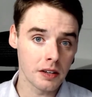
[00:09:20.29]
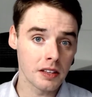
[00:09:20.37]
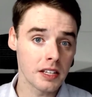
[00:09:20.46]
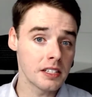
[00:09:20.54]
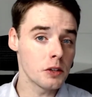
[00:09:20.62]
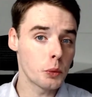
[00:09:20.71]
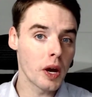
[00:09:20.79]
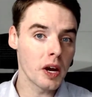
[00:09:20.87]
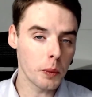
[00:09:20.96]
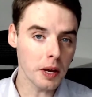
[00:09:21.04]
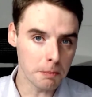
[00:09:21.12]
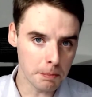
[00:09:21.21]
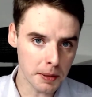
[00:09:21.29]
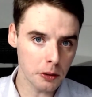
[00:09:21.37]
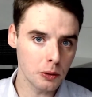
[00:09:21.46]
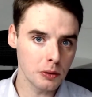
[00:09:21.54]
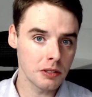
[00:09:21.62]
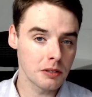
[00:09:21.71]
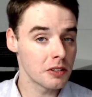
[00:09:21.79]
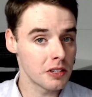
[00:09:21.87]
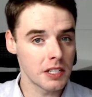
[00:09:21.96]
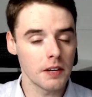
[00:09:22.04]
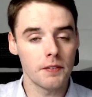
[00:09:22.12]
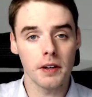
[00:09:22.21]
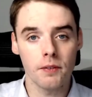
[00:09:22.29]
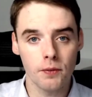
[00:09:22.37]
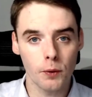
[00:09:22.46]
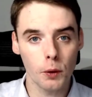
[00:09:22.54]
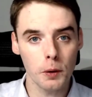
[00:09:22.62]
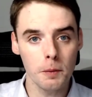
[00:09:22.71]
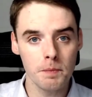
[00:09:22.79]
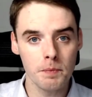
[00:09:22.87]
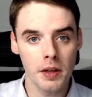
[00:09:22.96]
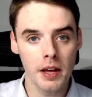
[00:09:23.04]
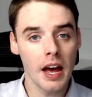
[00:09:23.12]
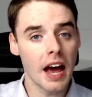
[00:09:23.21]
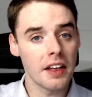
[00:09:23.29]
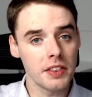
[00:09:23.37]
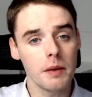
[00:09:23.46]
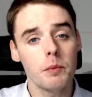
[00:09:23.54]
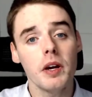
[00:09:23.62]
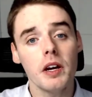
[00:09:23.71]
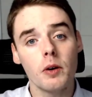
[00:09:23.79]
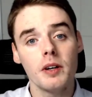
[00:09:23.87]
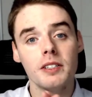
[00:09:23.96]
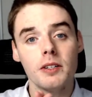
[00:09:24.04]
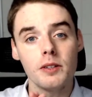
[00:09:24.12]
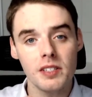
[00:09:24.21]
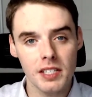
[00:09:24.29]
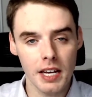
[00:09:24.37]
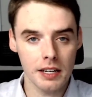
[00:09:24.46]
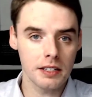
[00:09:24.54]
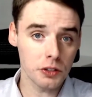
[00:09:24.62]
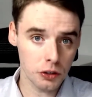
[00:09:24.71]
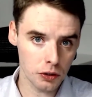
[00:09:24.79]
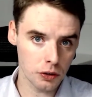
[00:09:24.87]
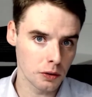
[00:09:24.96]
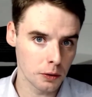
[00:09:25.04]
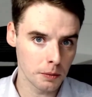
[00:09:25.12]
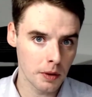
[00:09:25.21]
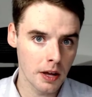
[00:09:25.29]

This is where we build the certificate for you, and then we're going to send it to you.